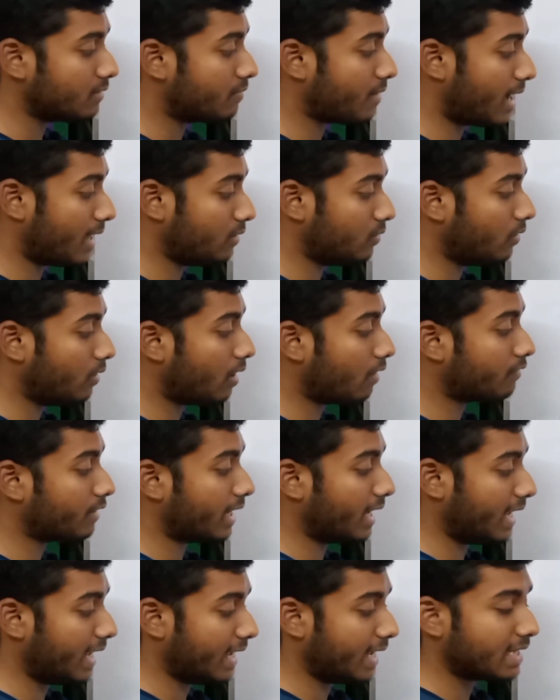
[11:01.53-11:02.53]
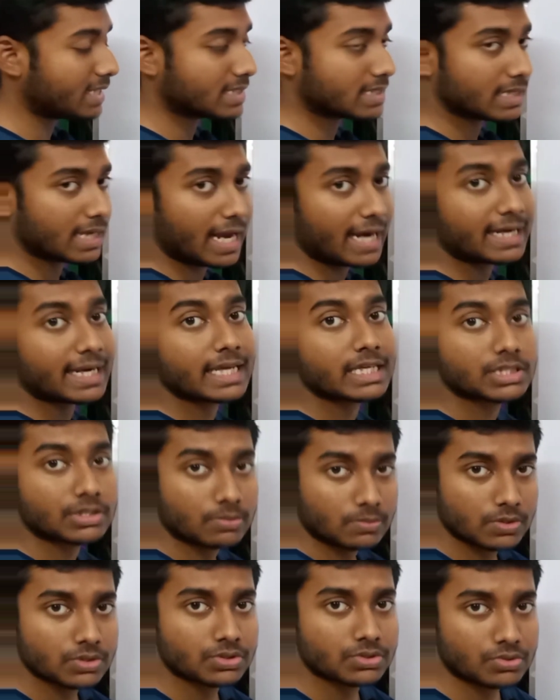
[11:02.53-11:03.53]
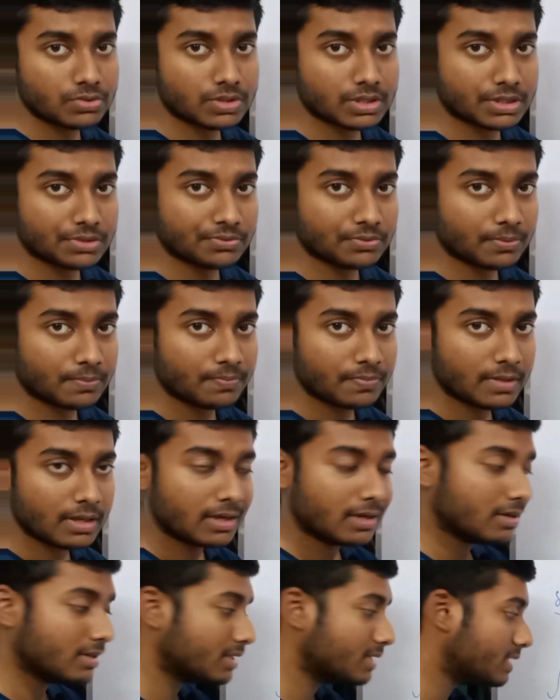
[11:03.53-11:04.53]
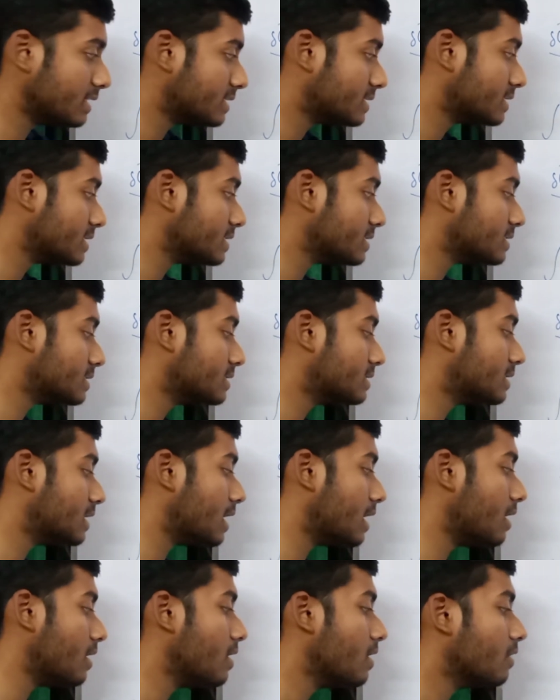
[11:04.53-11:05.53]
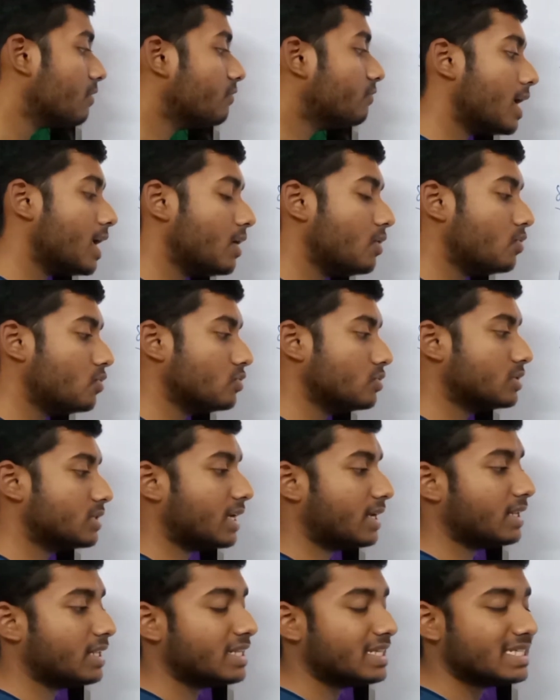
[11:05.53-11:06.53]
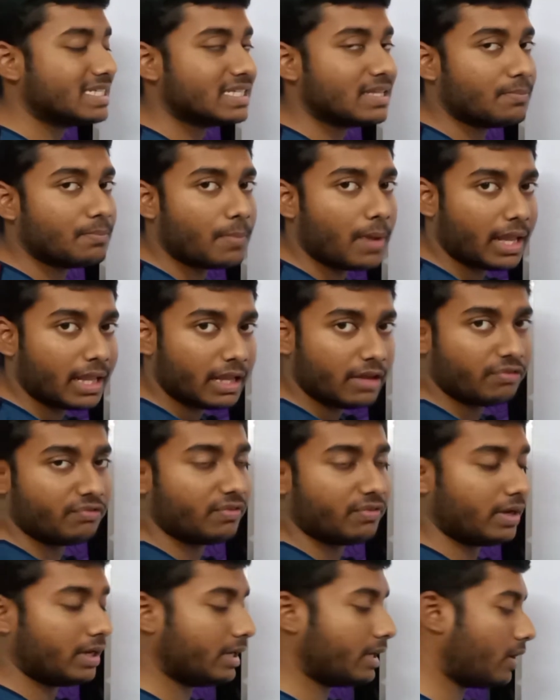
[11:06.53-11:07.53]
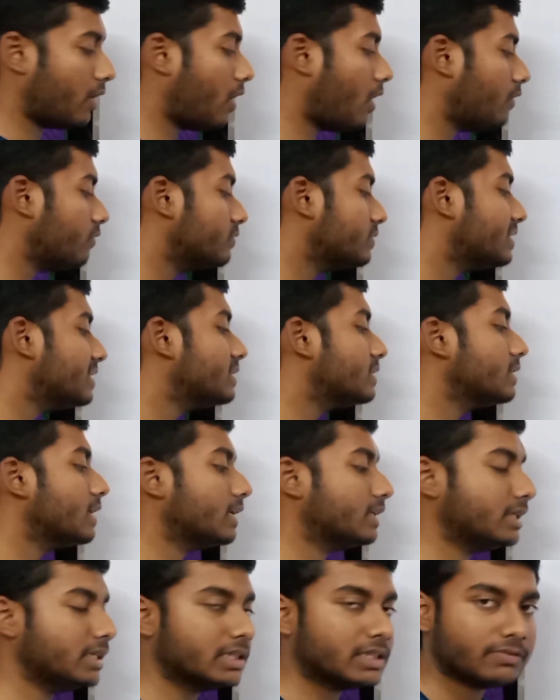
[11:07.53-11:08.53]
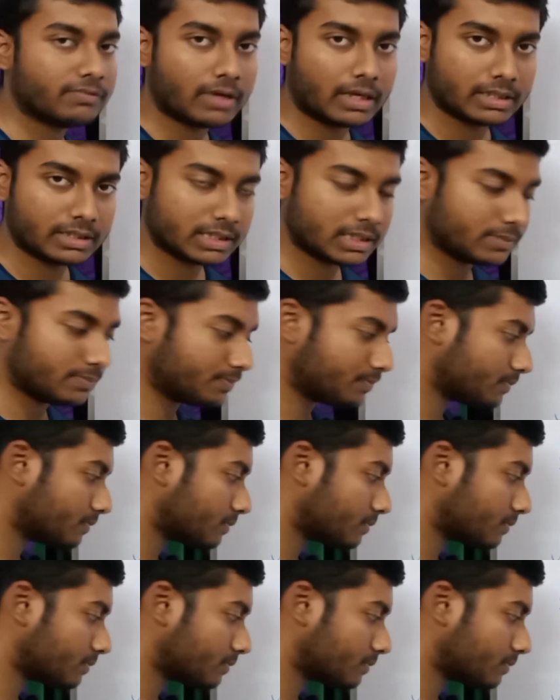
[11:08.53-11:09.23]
value of x at x equals to 0. This is the use and this is the benefit of the Dirac delta function.